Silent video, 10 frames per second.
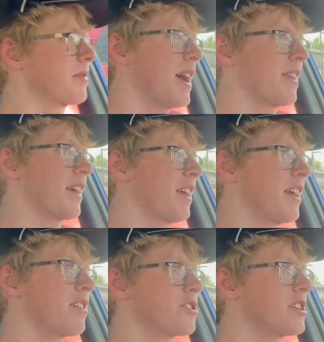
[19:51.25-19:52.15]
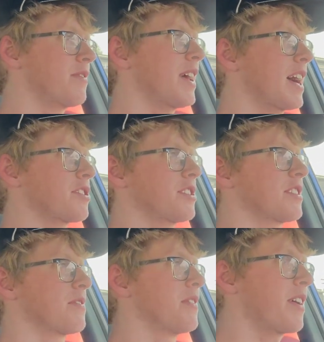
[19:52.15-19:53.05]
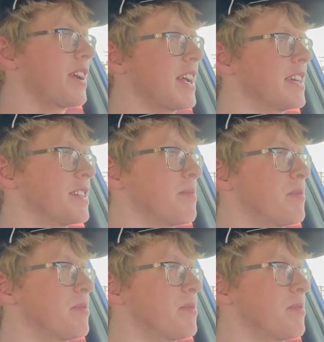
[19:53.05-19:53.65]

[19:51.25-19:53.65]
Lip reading: But yeah, the gear shift action's very easy,